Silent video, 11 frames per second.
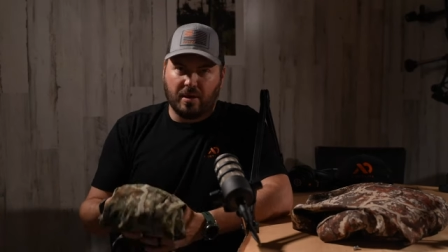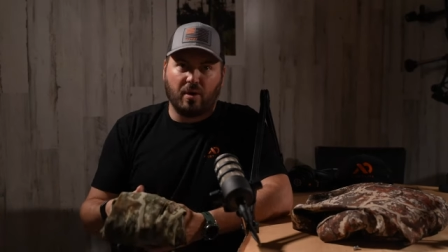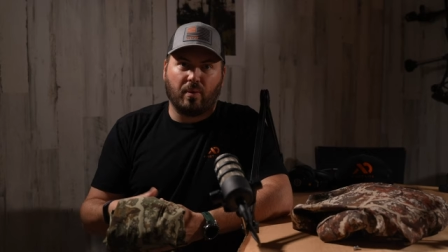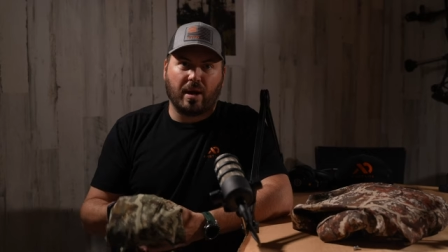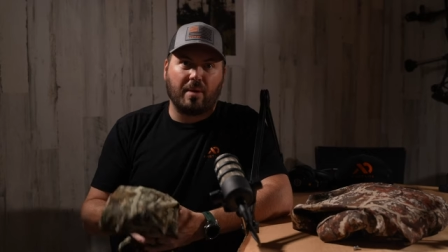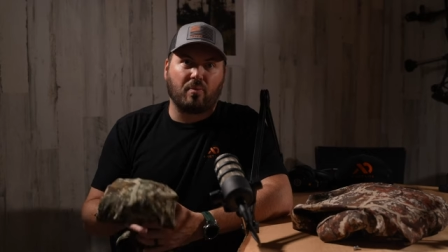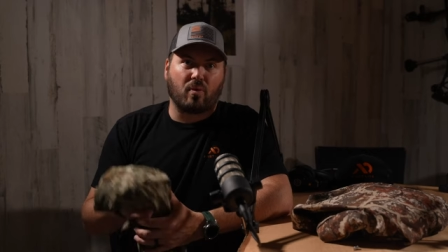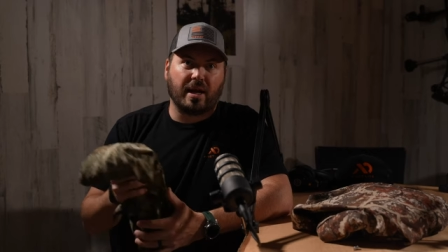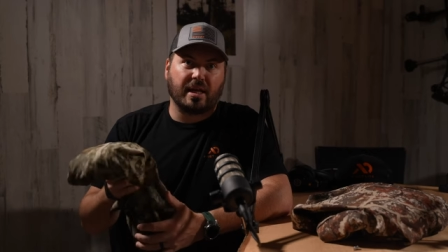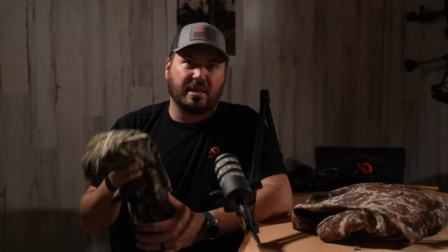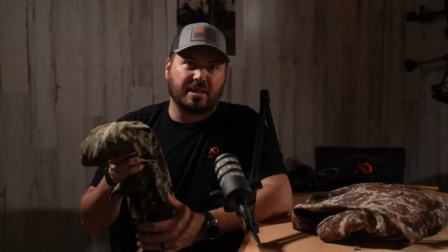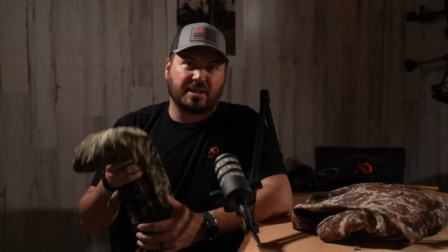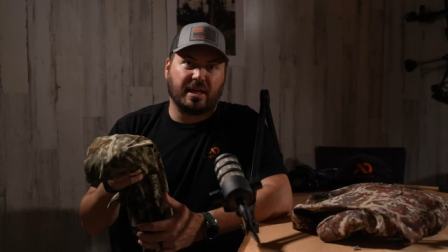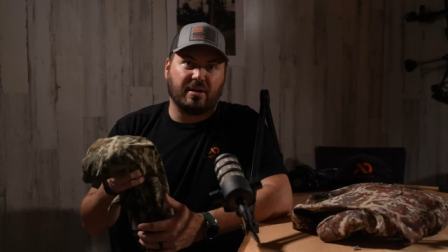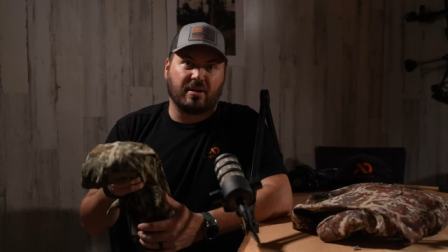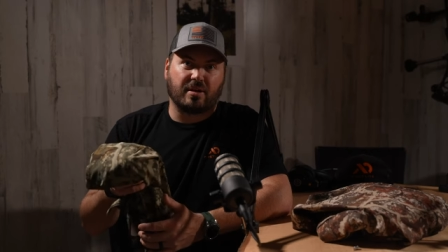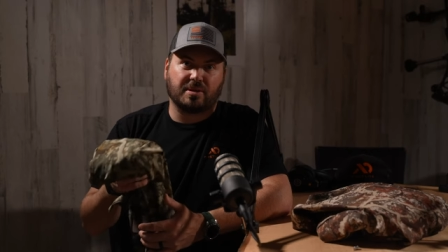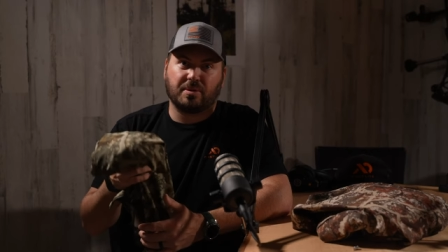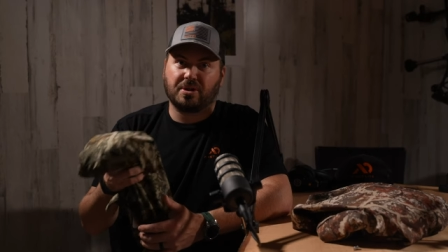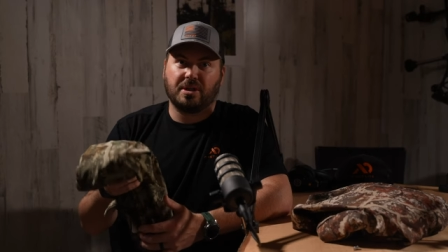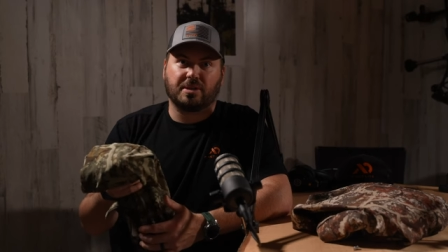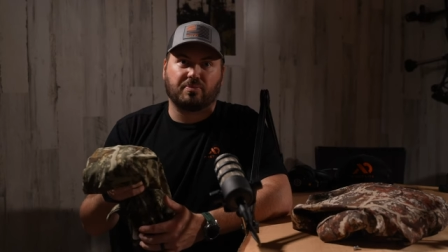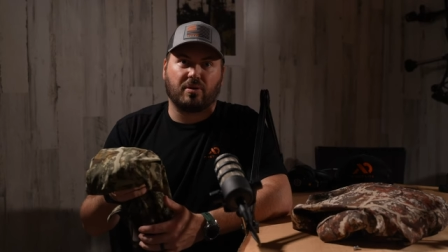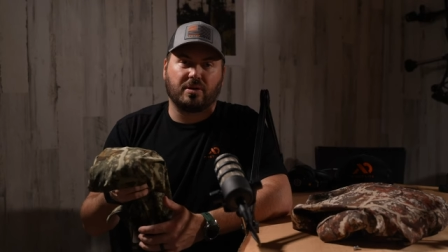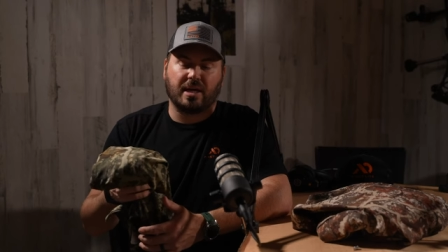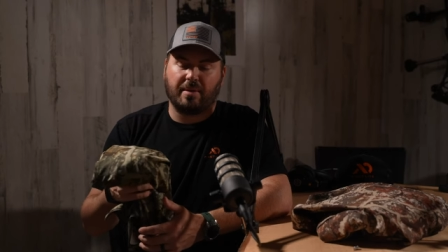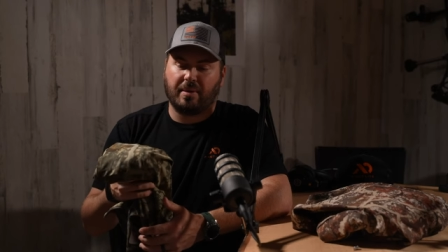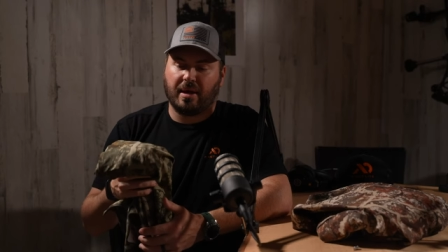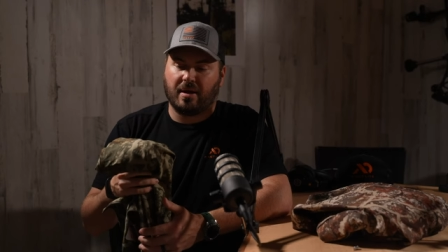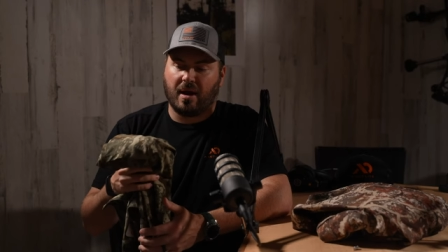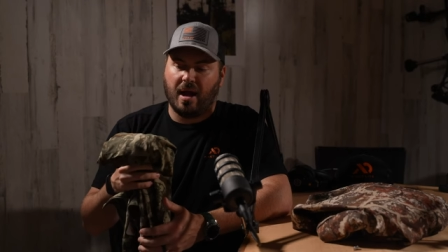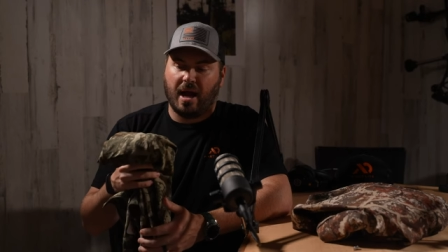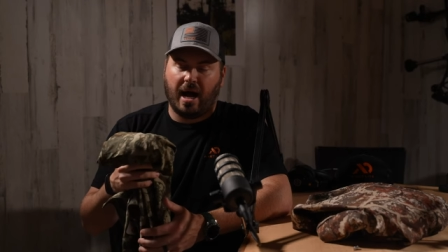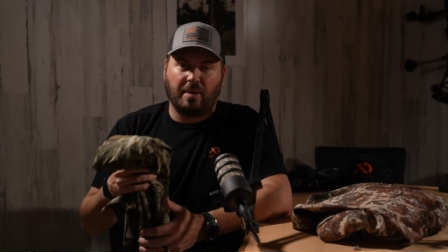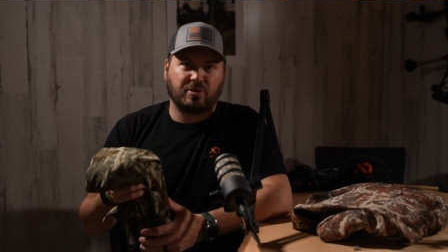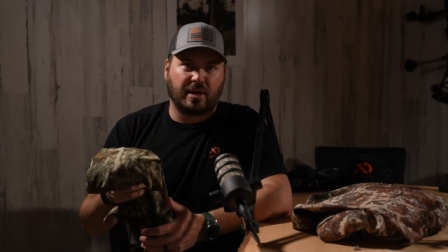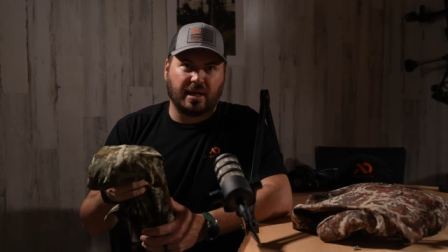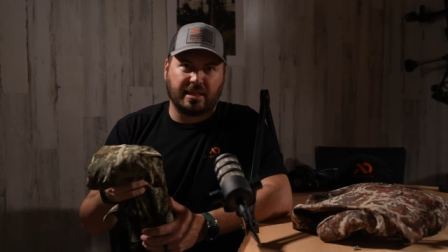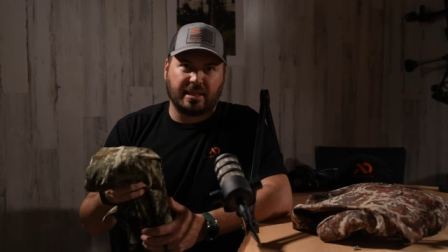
You know, when I'm running this gear, especially this prototype gear, I'm trying to